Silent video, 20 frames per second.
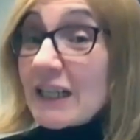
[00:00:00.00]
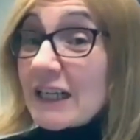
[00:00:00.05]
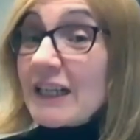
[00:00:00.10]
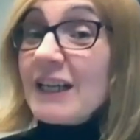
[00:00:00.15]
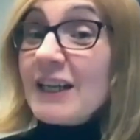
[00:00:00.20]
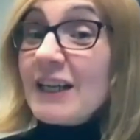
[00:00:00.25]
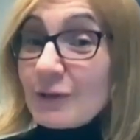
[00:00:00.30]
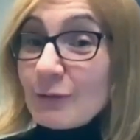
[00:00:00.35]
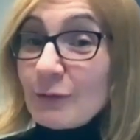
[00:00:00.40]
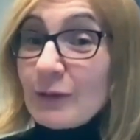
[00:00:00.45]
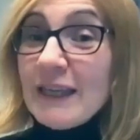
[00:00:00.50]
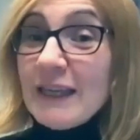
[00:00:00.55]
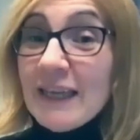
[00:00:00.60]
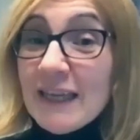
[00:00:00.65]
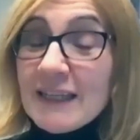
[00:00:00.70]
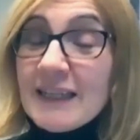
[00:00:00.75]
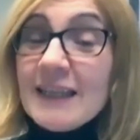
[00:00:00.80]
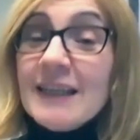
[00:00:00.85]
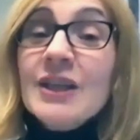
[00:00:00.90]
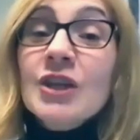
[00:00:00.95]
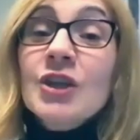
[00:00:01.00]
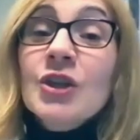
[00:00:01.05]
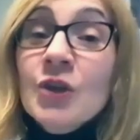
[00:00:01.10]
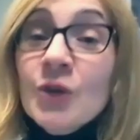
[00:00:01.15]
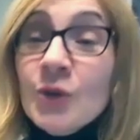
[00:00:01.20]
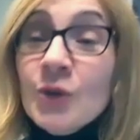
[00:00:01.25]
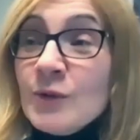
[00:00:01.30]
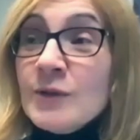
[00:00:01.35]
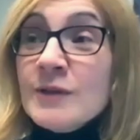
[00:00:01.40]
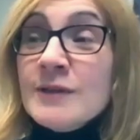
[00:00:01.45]
creating
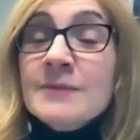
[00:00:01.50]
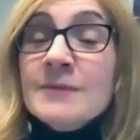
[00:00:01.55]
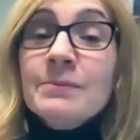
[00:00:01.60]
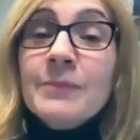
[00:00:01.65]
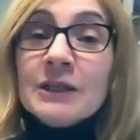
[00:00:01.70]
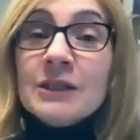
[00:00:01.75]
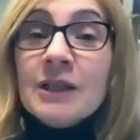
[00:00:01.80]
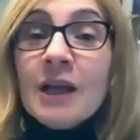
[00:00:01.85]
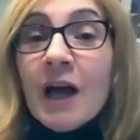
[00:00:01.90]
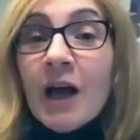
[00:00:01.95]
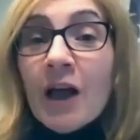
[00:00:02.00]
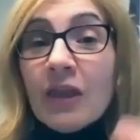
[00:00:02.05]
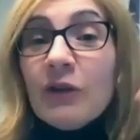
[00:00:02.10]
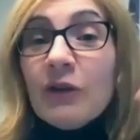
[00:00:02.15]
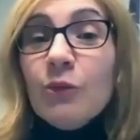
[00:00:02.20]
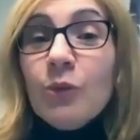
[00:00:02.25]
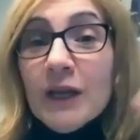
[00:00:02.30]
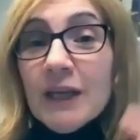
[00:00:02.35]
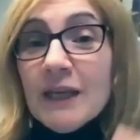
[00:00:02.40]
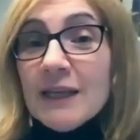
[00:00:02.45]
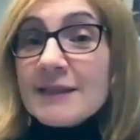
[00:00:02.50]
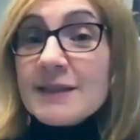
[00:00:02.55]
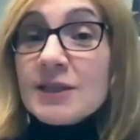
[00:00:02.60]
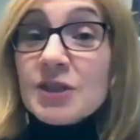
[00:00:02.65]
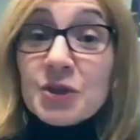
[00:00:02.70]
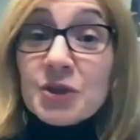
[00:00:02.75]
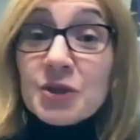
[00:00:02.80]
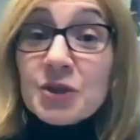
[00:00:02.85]
news, but the way it's